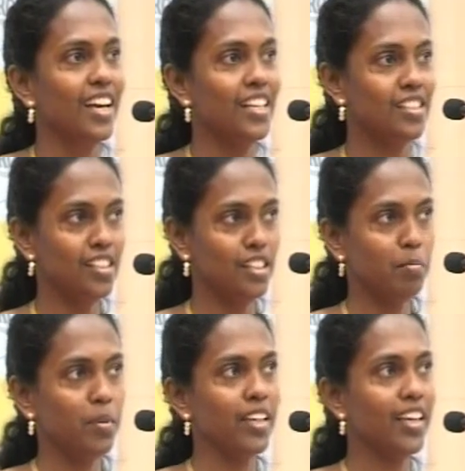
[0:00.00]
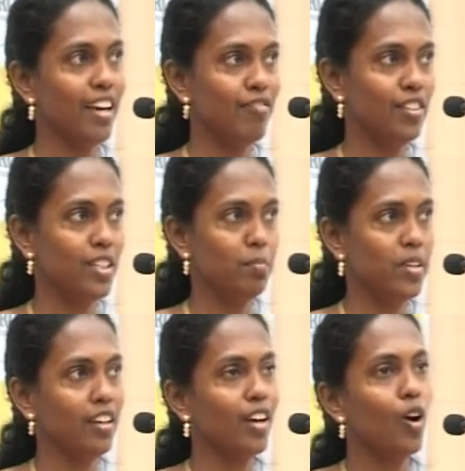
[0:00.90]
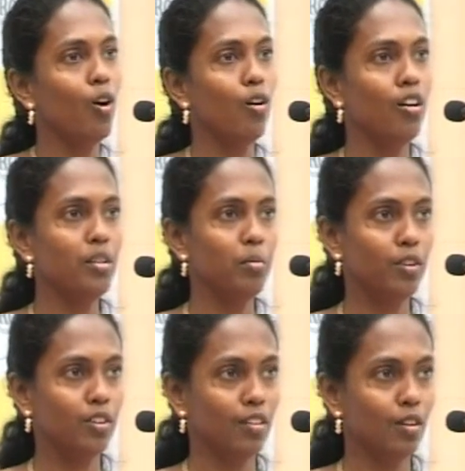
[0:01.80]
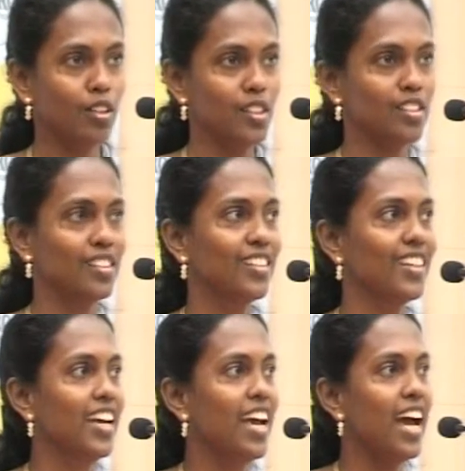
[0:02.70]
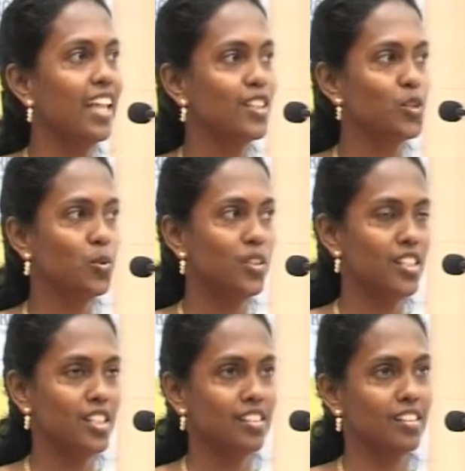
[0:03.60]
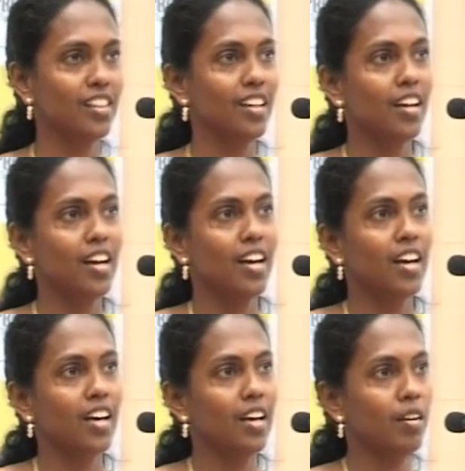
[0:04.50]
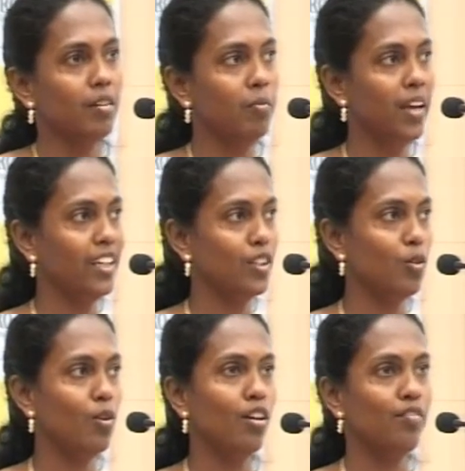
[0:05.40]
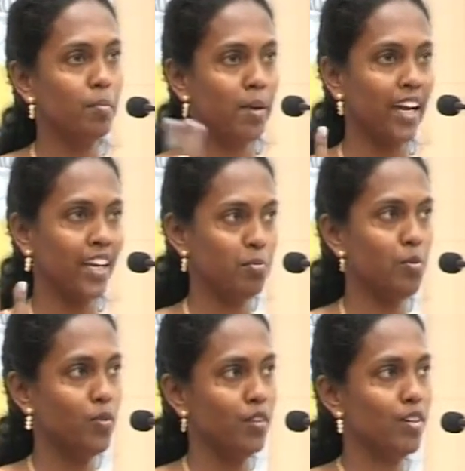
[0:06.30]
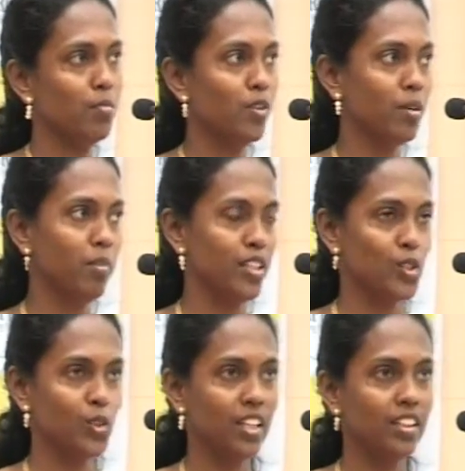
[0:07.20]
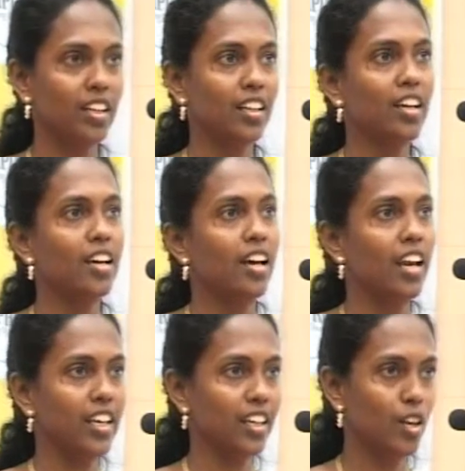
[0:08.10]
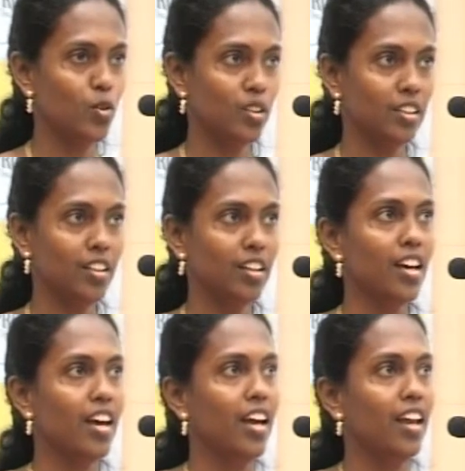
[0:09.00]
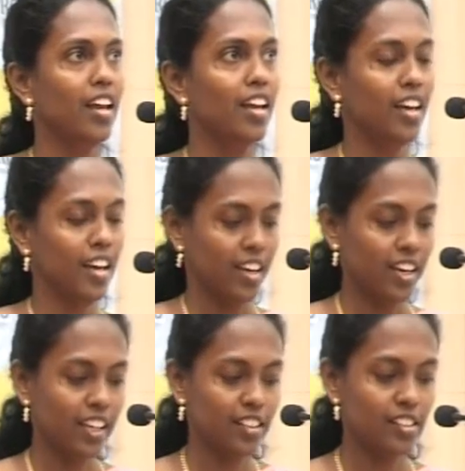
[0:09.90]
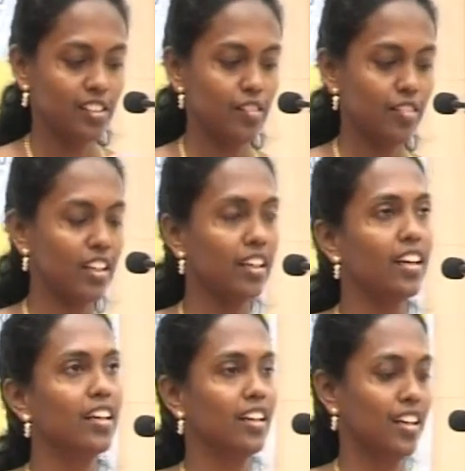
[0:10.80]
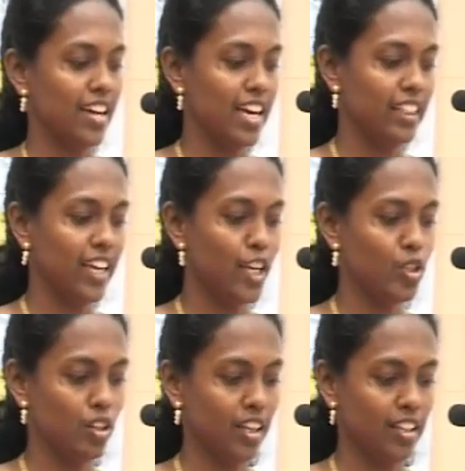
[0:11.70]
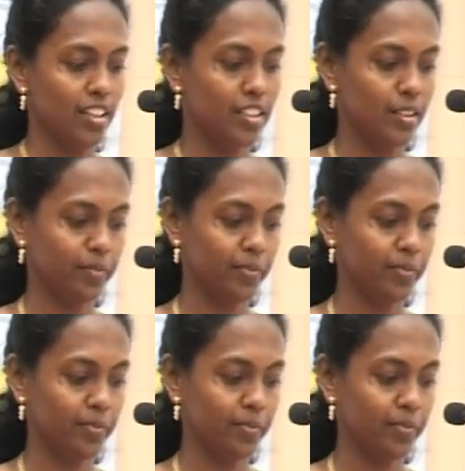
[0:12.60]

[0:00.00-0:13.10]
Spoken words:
HTTP, FTP, all the protocols, and the students played the role of a packet moving from one place to other, like a router, like a server, and they enjoyed it.